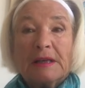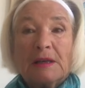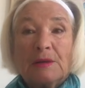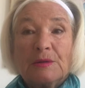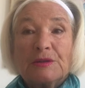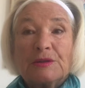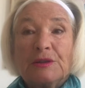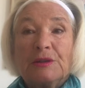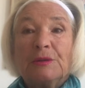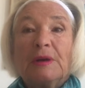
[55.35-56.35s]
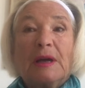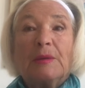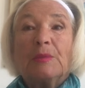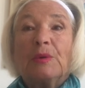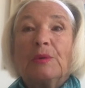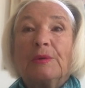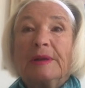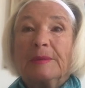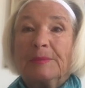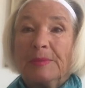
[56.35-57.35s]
close to you and pouring